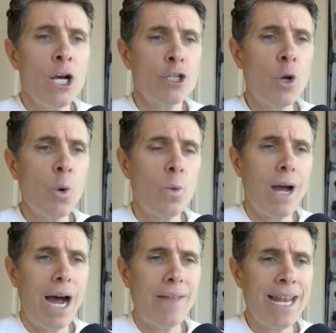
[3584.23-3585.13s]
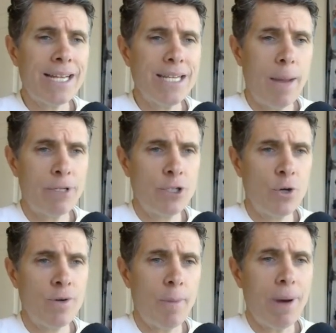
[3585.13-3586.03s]
So, on the next
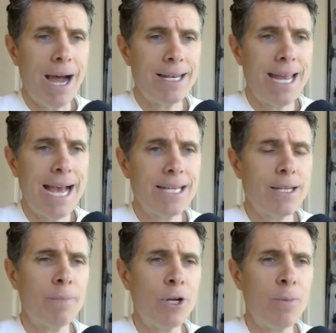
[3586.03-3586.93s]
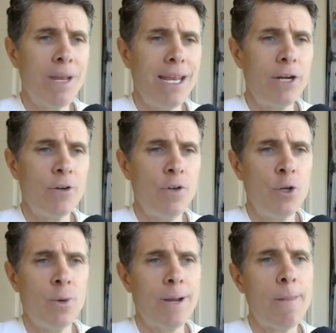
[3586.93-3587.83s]
episode of the podcast, I'm going to be
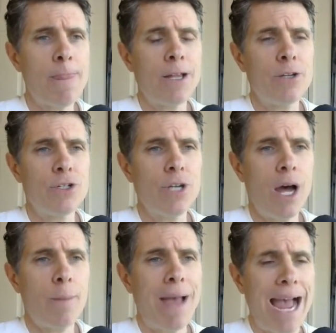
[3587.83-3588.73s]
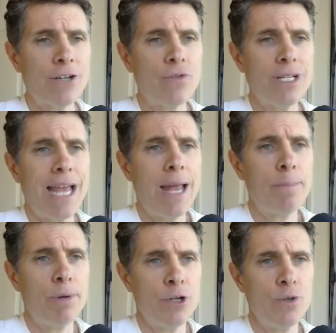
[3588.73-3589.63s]
interviewing um, actress
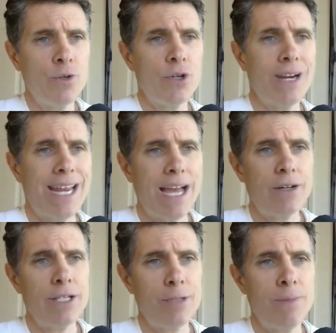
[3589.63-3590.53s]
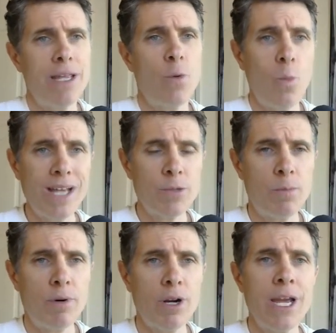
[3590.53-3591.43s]
and producer Kelly Smith
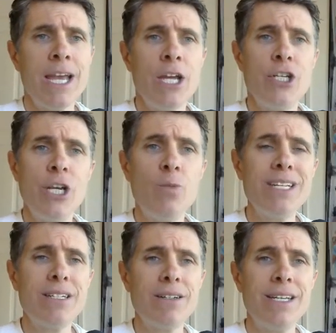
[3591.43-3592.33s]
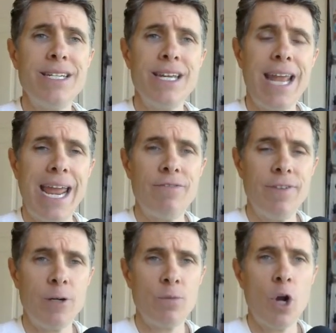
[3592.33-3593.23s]
Westbrook. She recently did a
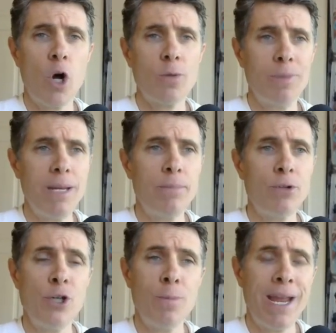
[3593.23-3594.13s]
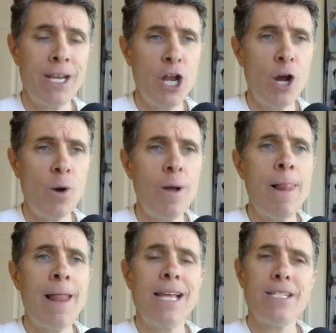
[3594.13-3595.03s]
film called People You May Know.
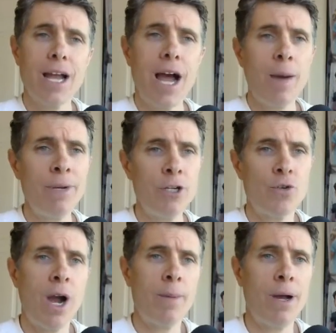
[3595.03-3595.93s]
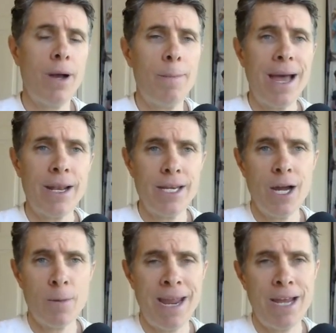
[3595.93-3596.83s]
It's a comedy drama about a
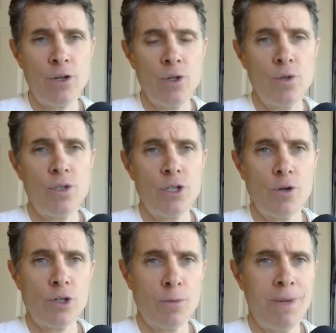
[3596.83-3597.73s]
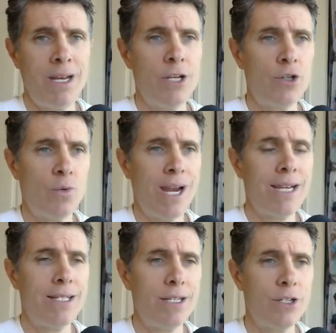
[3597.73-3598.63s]
young man who uses social media to
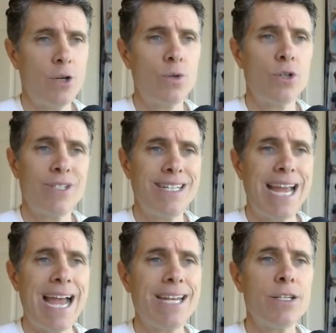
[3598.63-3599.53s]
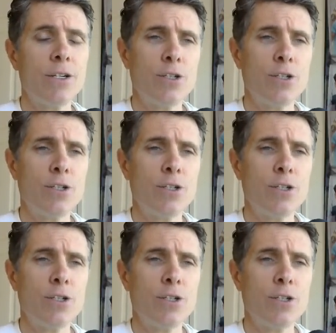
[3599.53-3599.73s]
raise his social status.